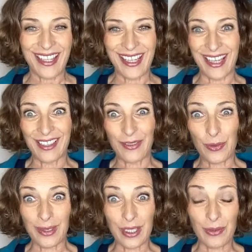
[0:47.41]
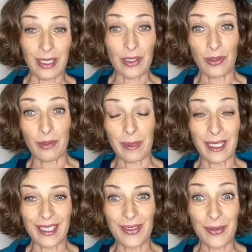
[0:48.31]
the end of 2022, the
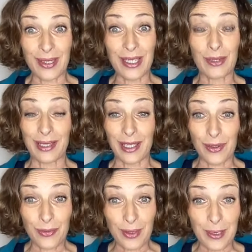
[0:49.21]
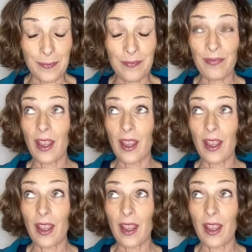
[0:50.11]
beginning of 2023?